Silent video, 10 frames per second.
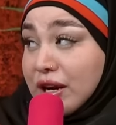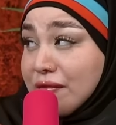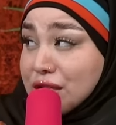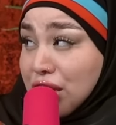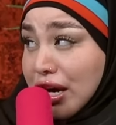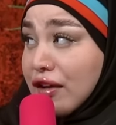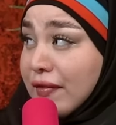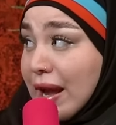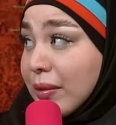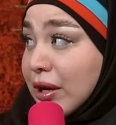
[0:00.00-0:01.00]
even starting a
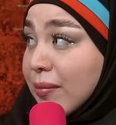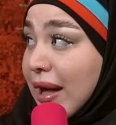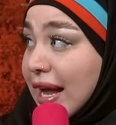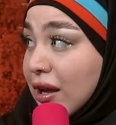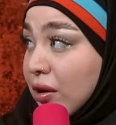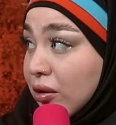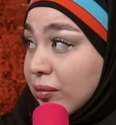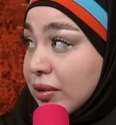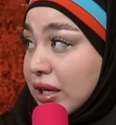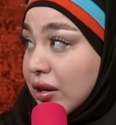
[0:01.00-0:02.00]
family or buying a
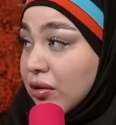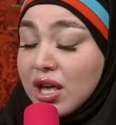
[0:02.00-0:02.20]
home. You know.